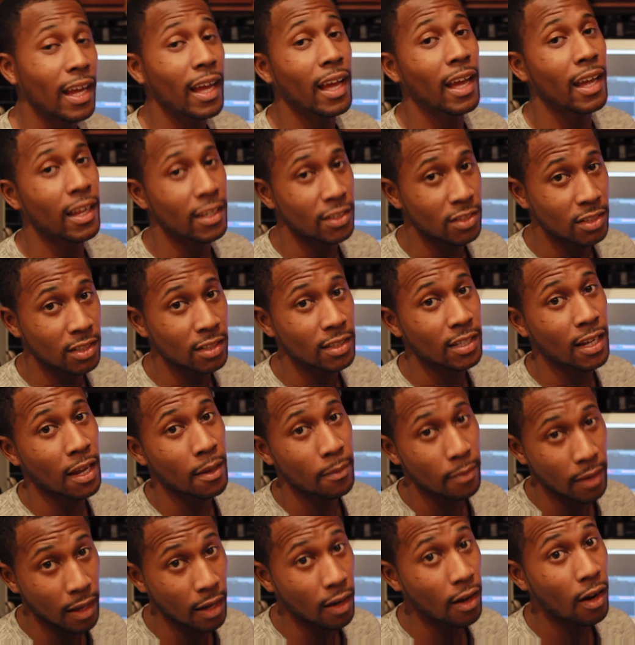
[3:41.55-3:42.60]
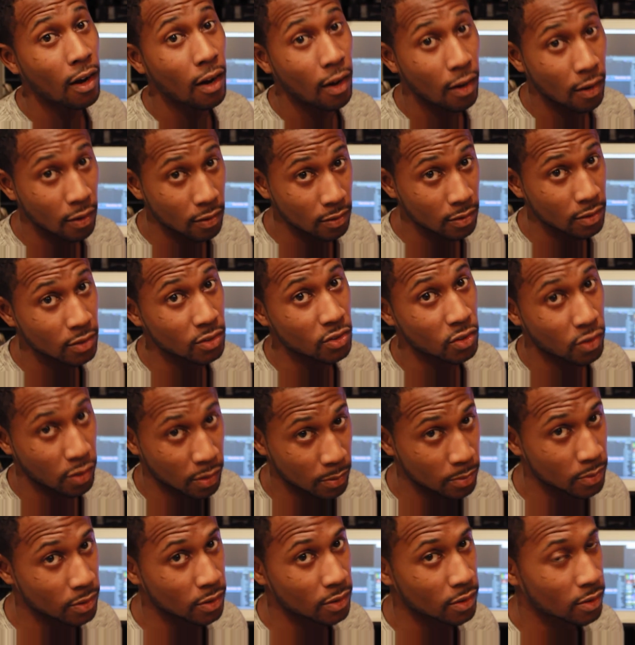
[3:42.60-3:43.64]
And she typed out all of the
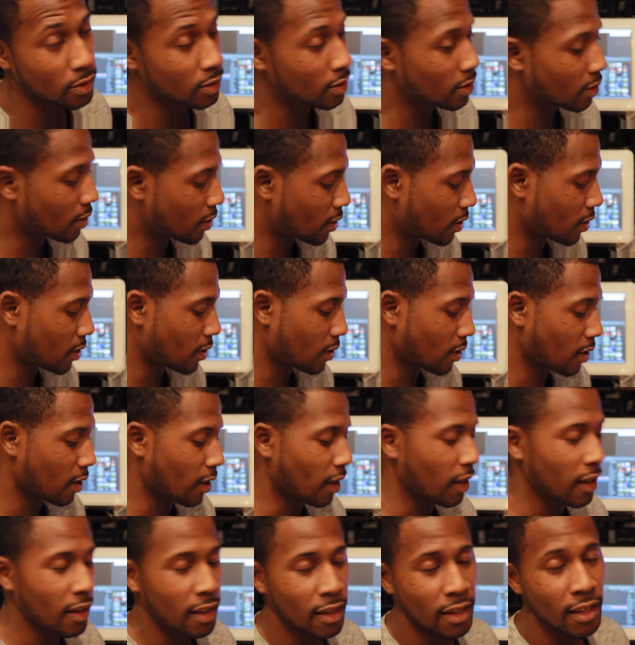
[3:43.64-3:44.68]
scriptures. Okay.